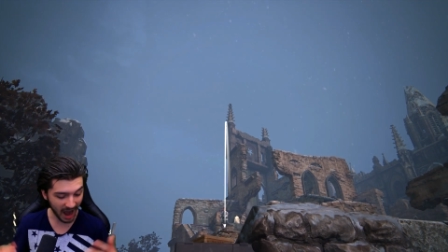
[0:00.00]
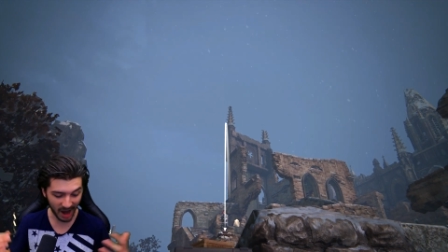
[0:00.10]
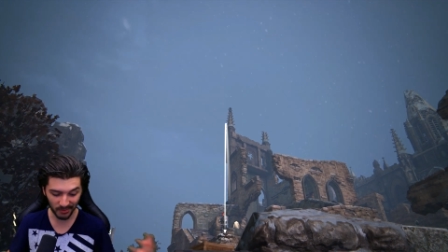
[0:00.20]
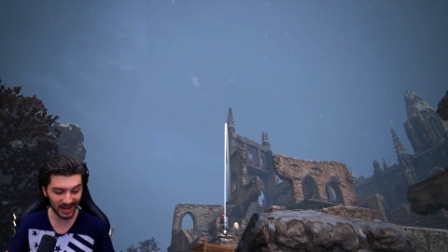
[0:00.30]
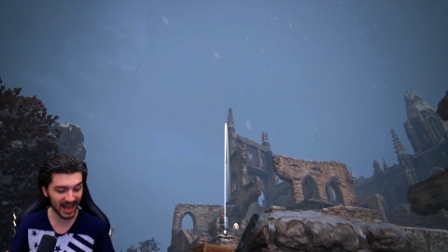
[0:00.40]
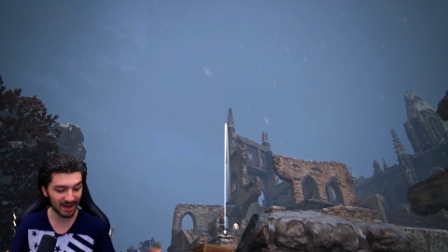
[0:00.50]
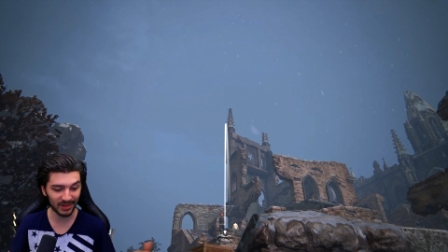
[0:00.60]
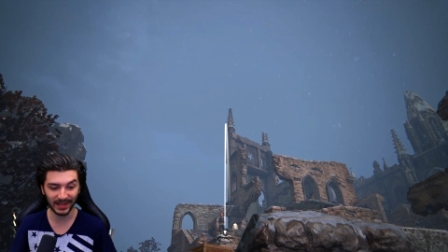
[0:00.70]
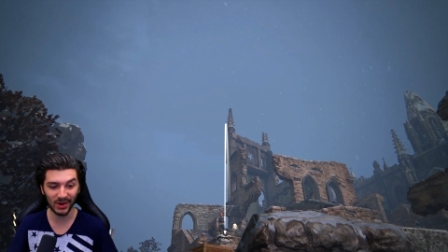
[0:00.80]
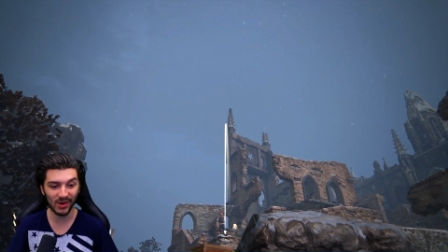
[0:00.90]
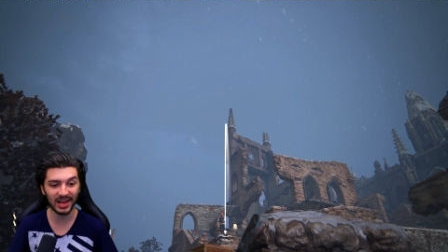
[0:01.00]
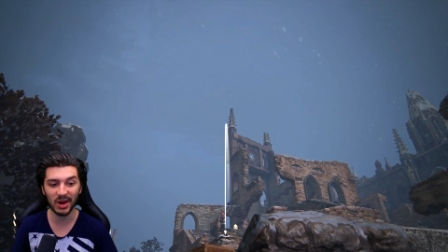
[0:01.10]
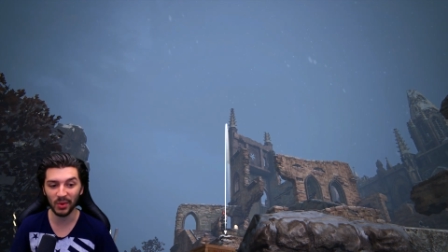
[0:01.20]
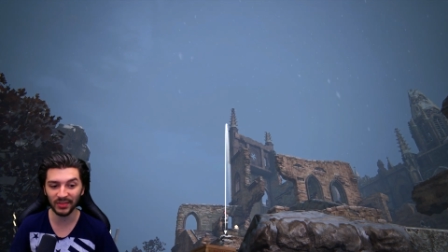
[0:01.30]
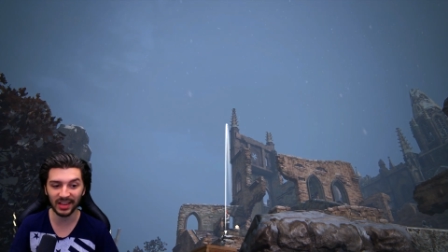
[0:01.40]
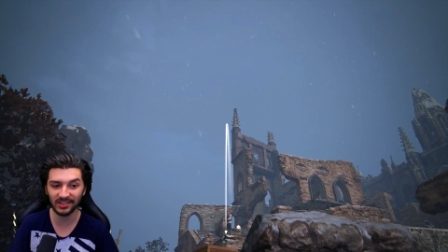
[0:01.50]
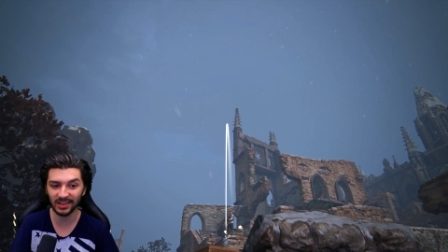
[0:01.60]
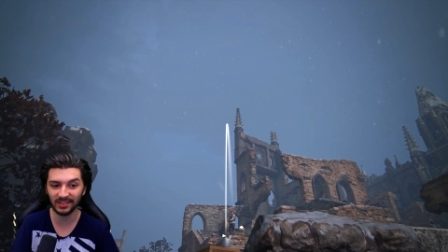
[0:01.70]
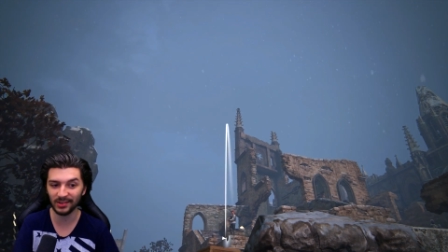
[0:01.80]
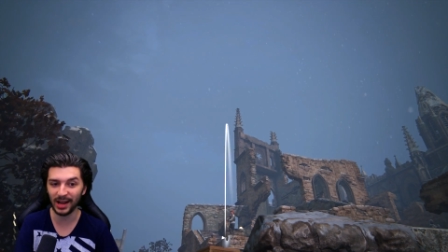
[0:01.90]
I really have no idea what that's
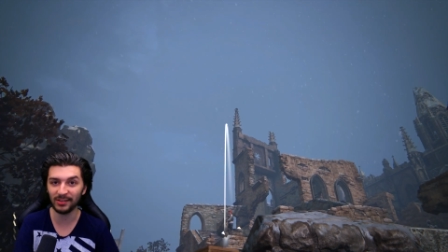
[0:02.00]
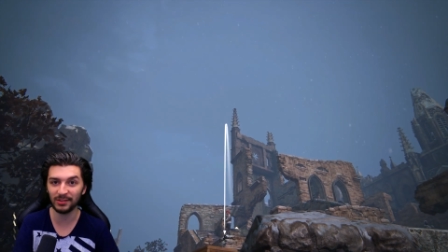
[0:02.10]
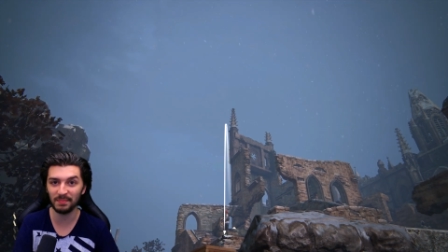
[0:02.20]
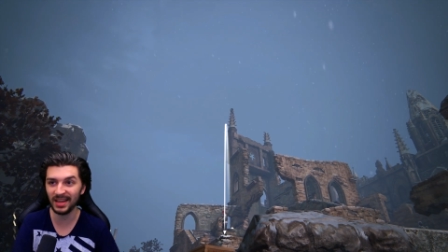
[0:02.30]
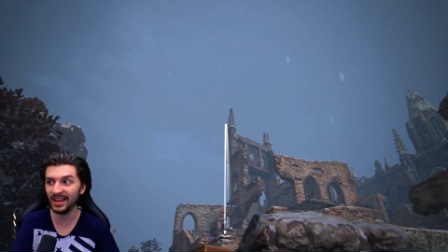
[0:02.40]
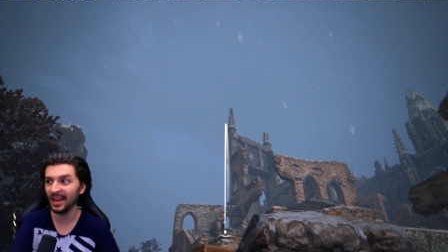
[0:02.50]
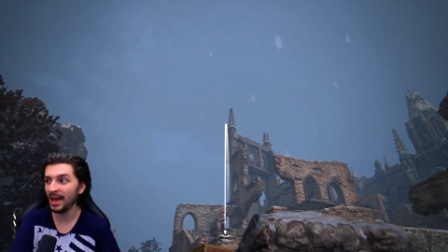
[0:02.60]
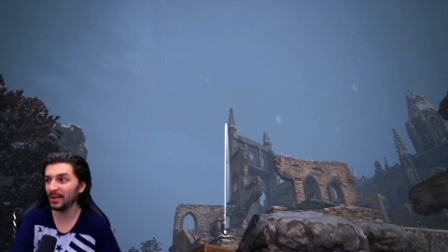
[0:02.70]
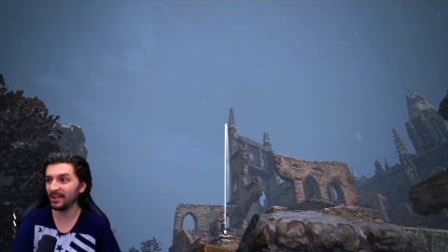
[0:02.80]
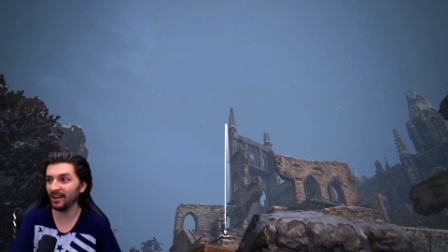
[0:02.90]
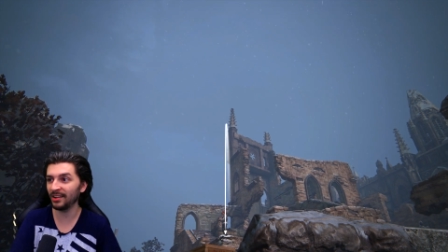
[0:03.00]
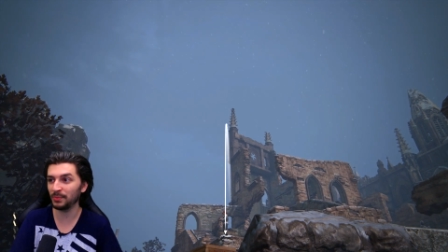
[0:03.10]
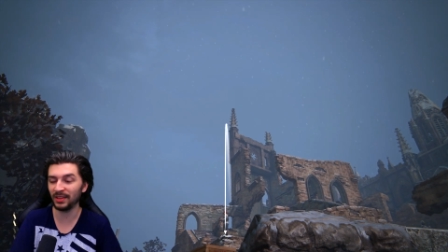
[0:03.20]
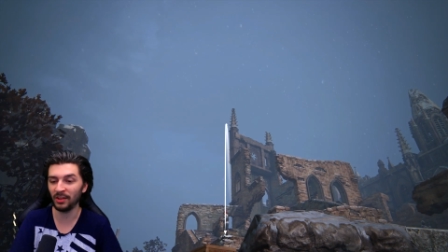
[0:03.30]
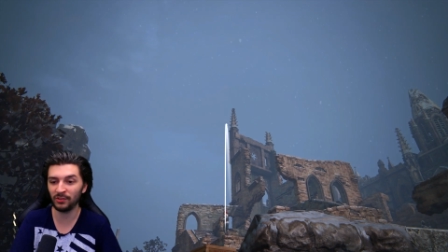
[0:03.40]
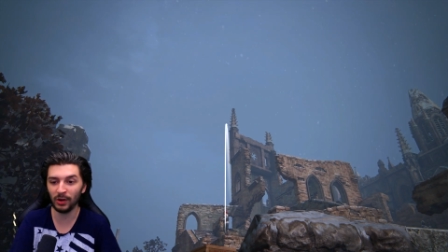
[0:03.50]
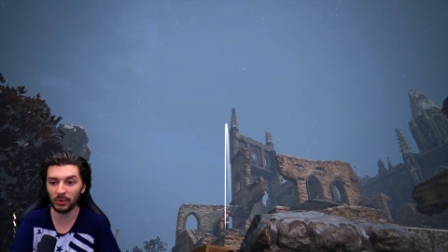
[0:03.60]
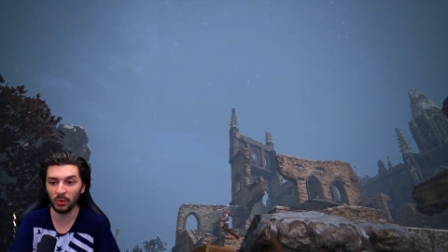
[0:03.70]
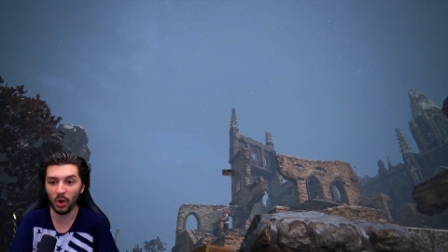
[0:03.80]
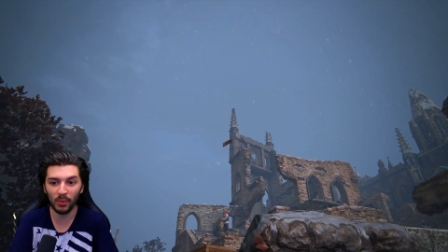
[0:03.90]
gonna turn out to be, because with
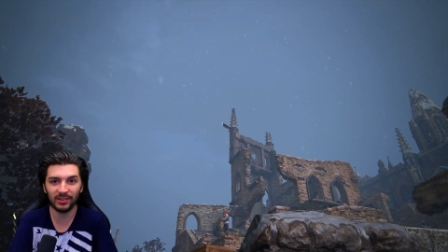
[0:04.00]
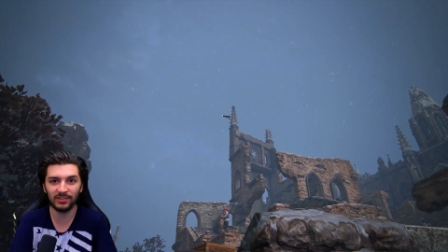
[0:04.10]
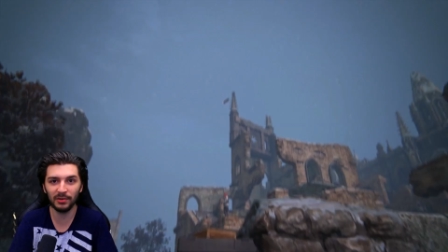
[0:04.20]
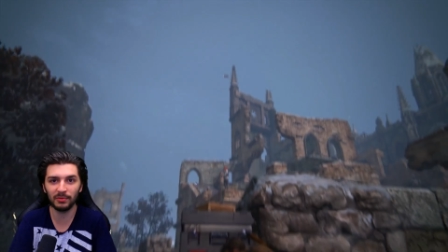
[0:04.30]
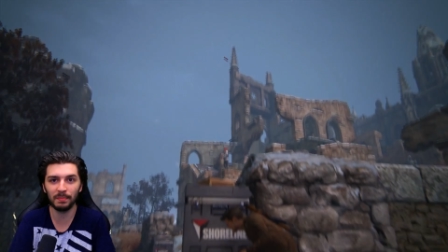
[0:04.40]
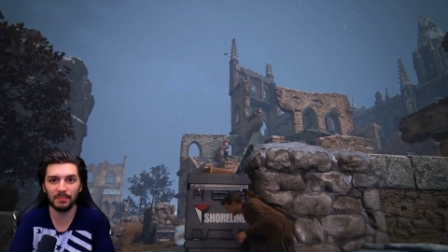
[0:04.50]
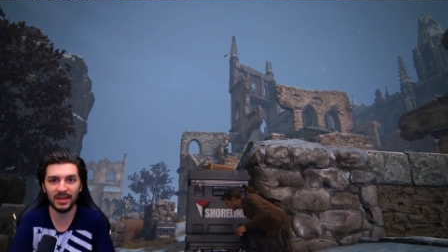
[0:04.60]
Uncharted we're always used to it